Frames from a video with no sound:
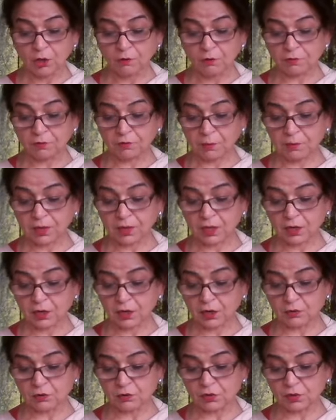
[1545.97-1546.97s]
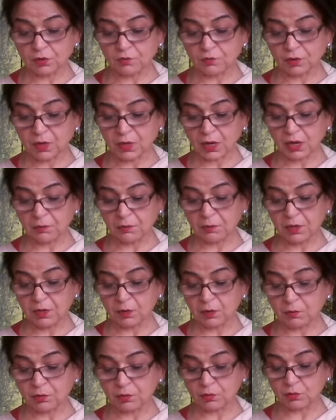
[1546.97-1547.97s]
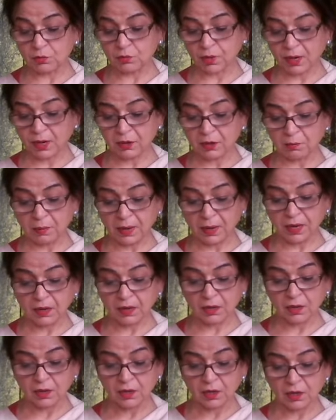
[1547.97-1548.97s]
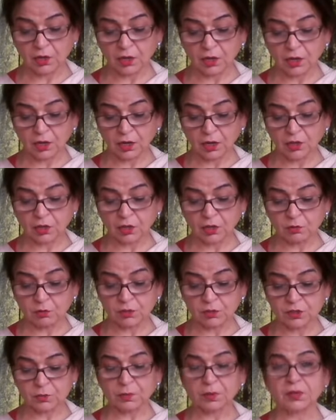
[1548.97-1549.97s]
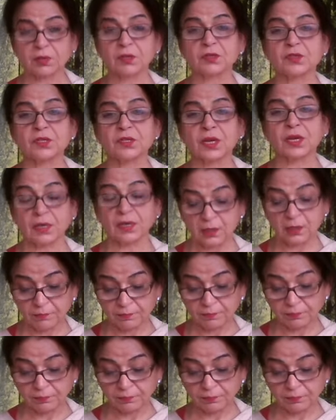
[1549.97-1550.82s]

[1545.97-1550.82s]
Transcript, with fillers: From here, Arjun will not be able to ride back in a hurry to his brother's side.